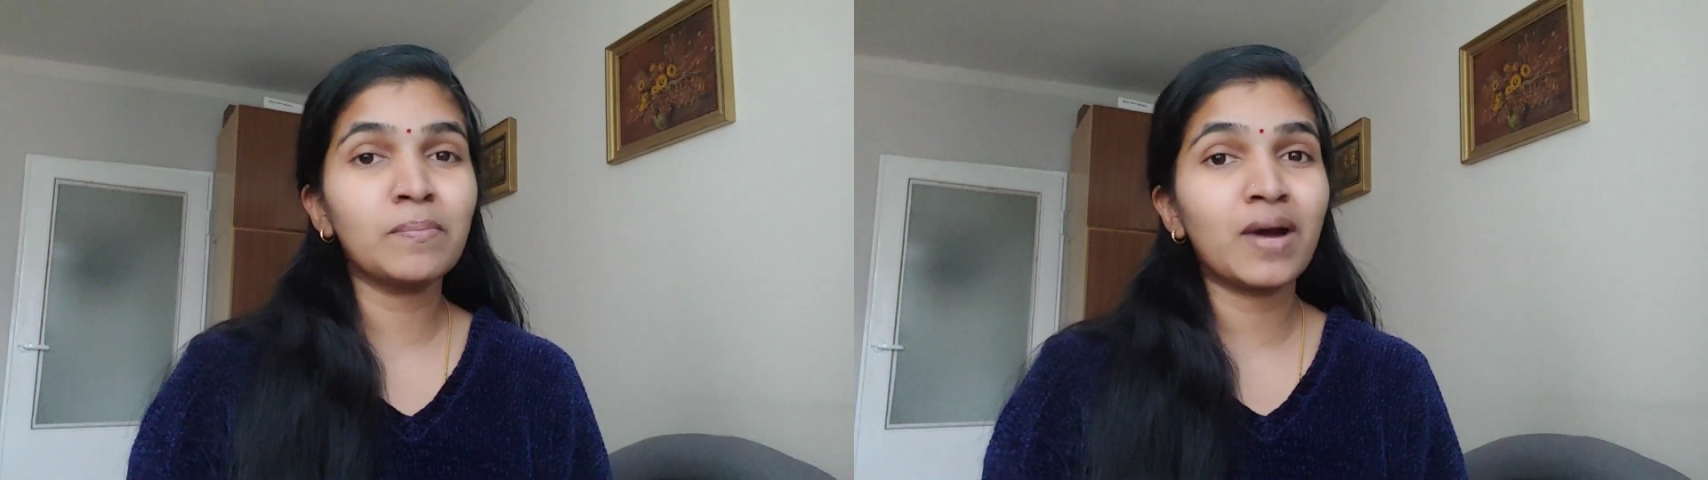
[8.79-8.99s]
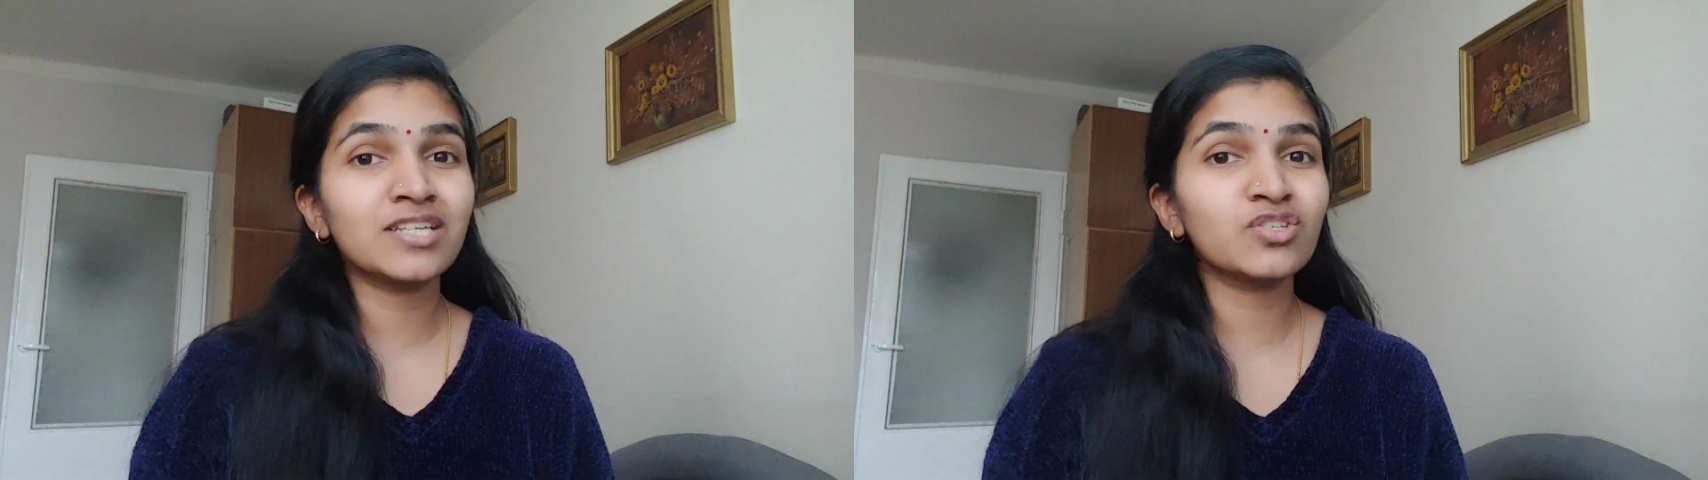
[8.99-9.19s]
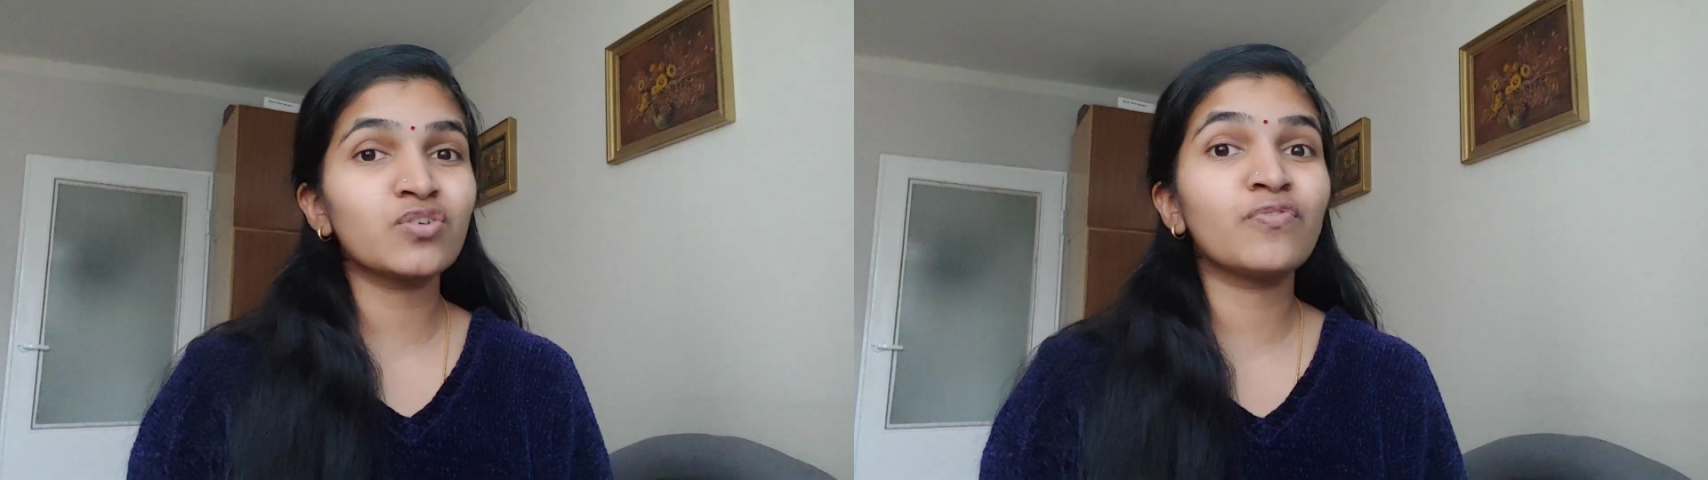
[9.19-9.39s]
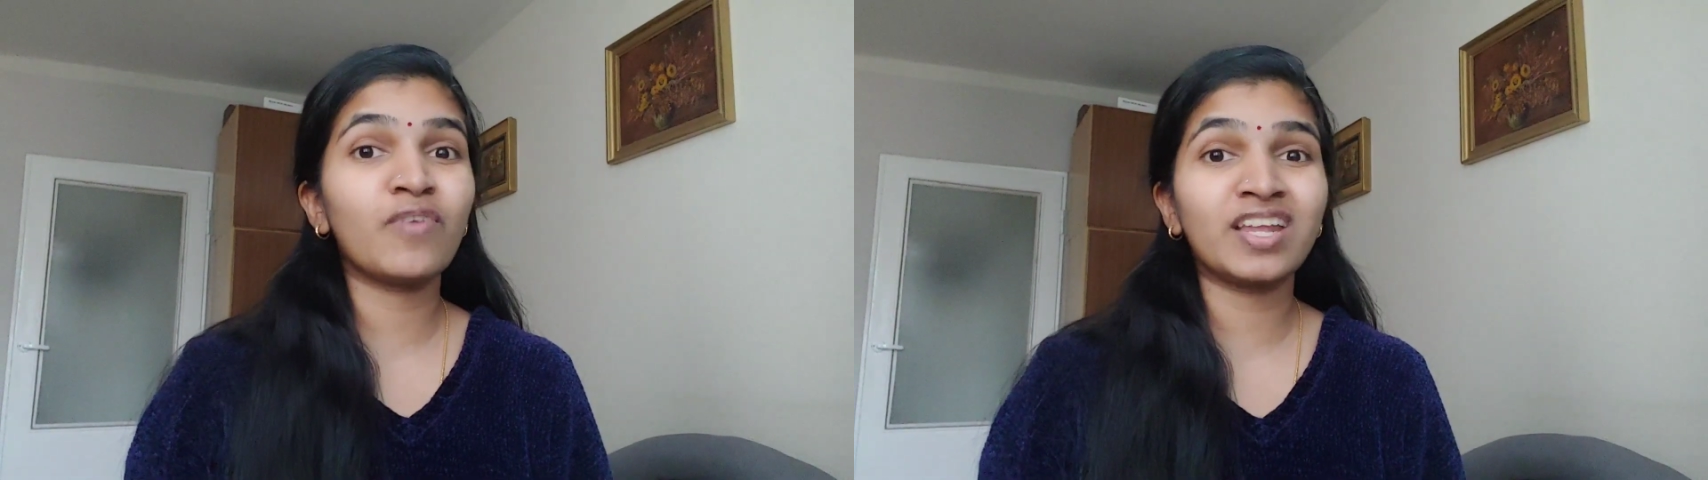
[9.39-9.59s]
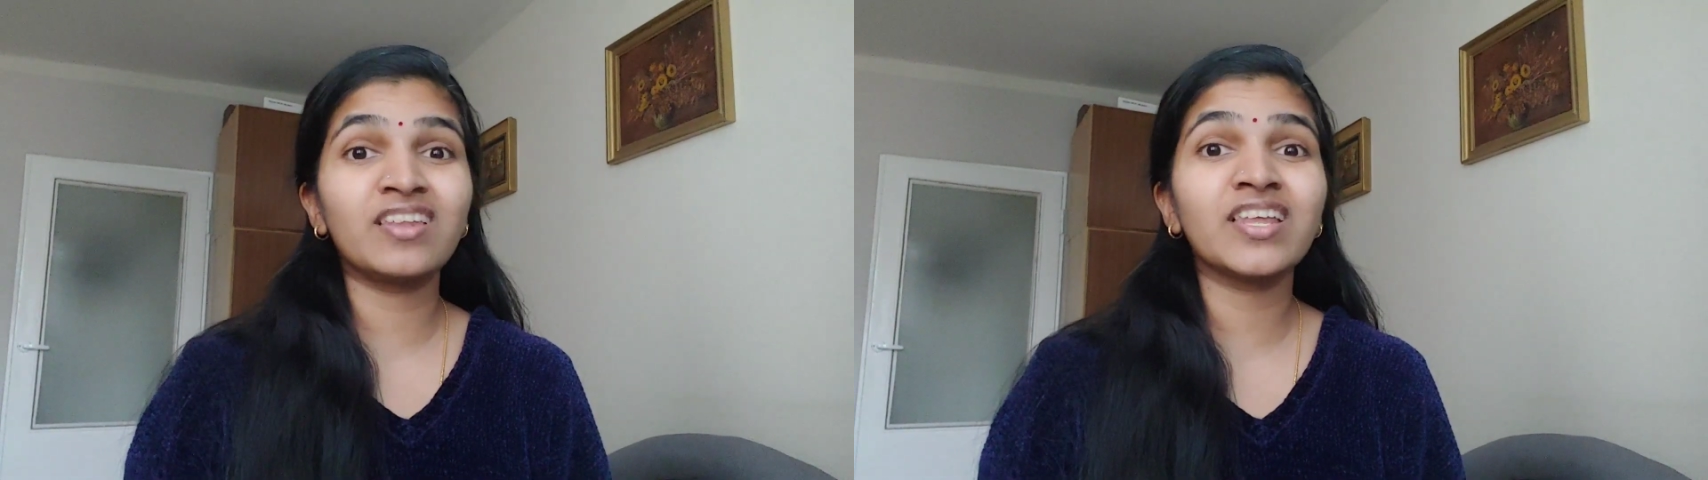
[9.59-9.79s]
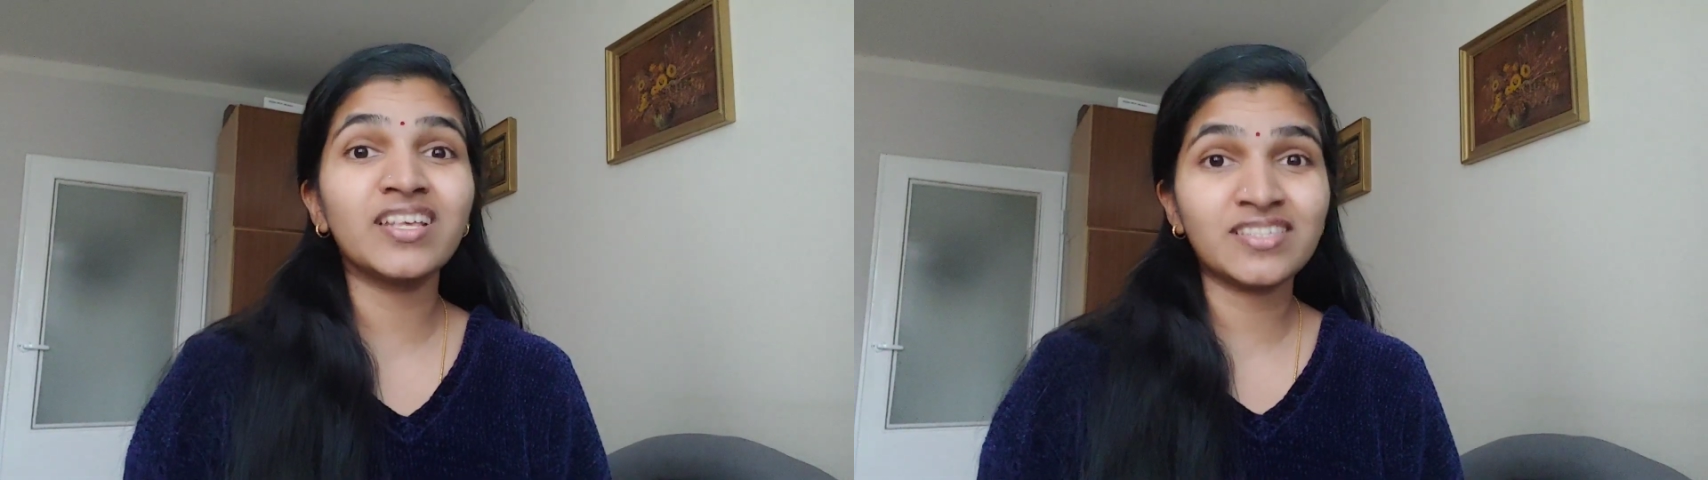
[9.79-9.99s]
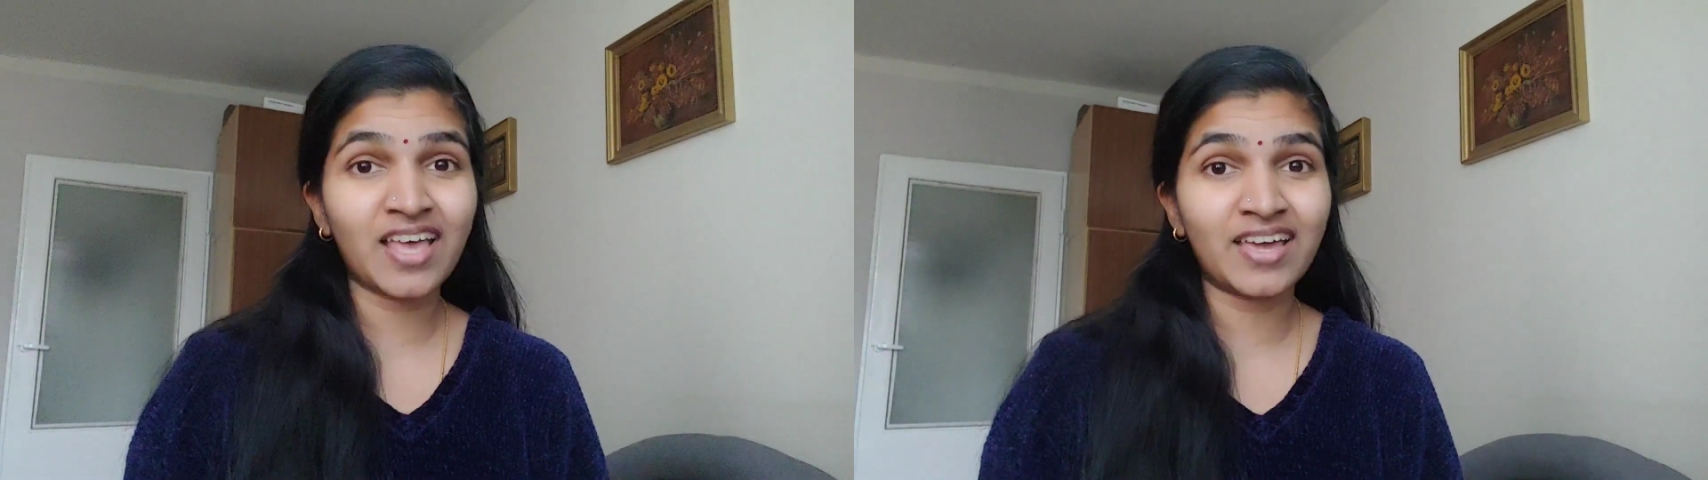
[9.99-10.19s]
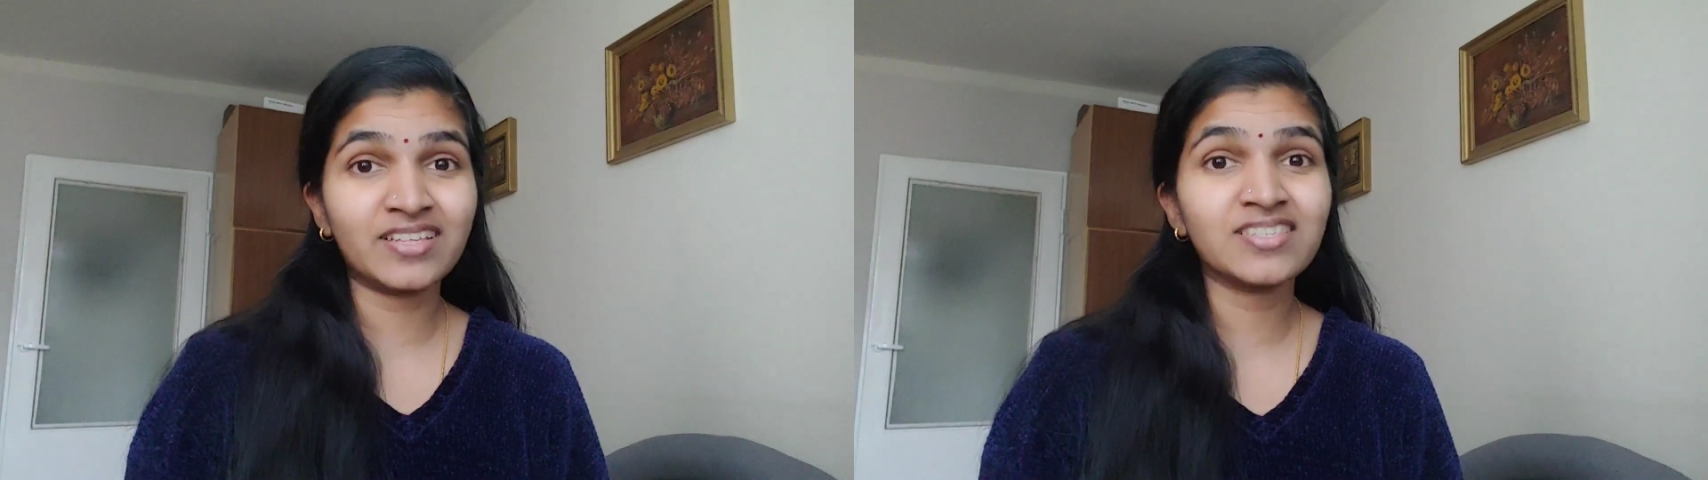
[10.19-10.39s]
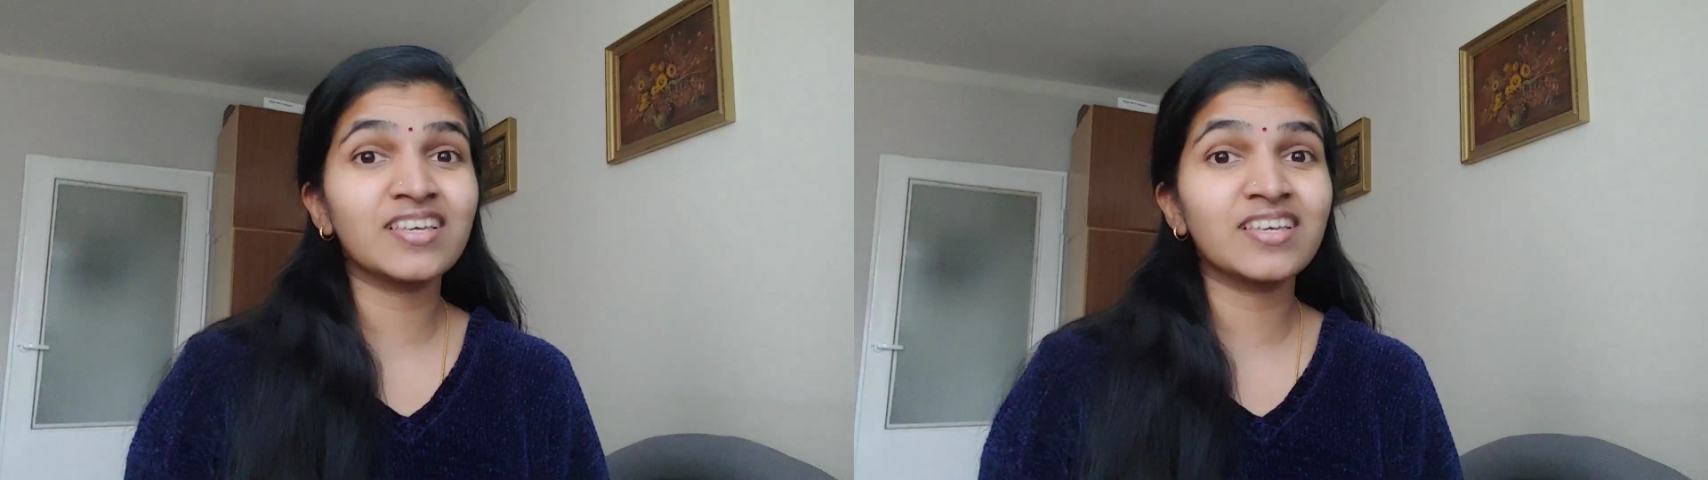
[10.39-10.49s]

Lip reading: Master of Veterinary Science